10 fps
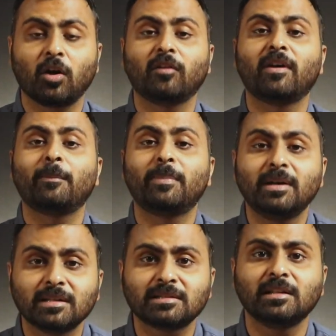of our
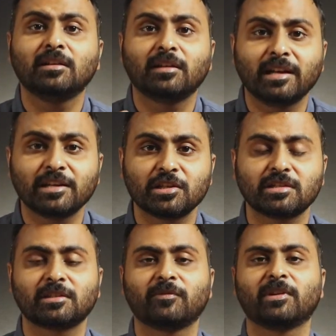personal
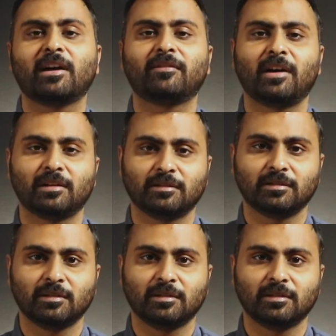relationship with our Father.